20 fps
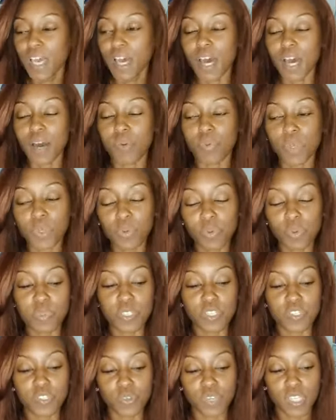Uh, we will be
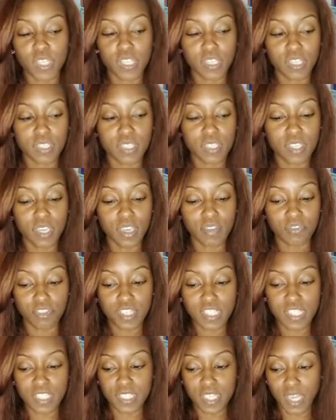doing this every
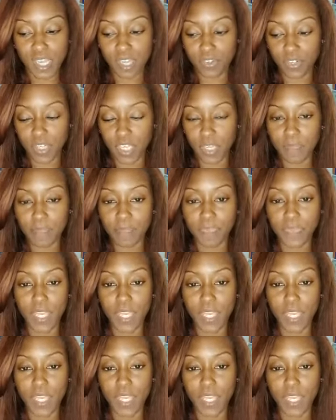Saturday.